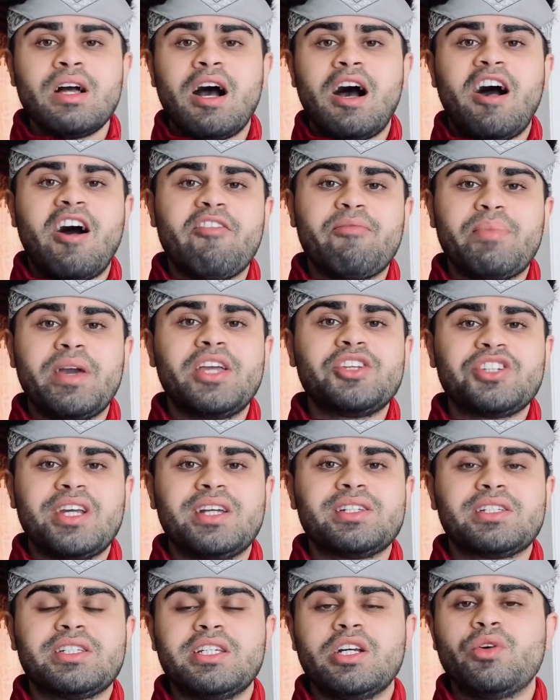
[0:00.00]
Off-page
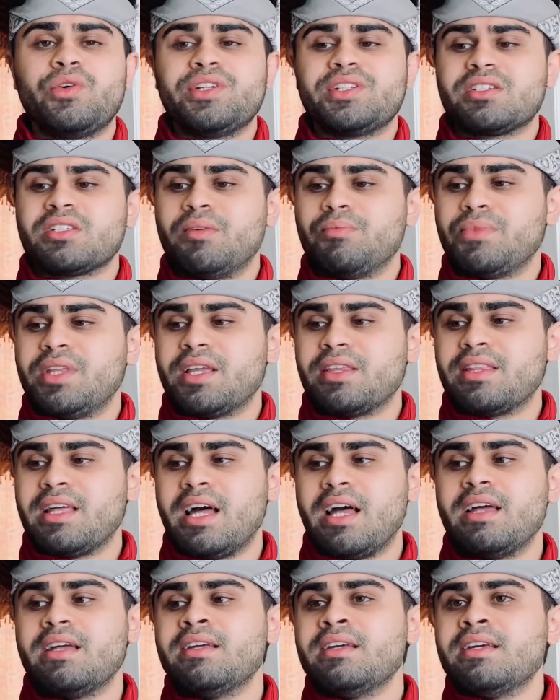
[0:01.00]
SEO is something
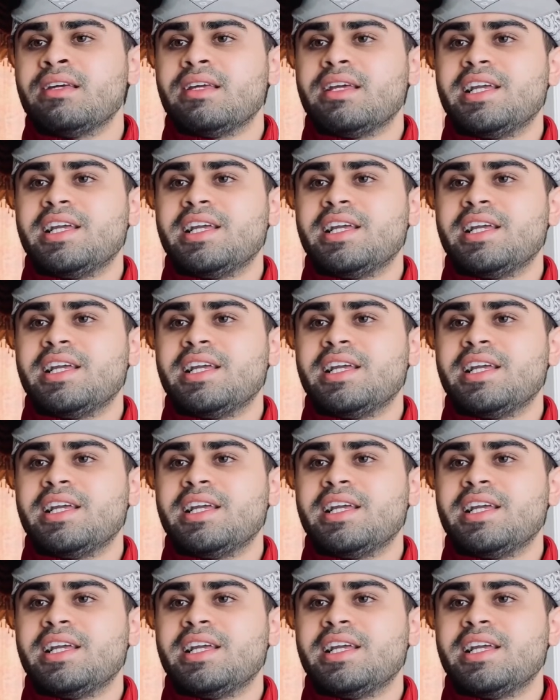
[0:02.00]
that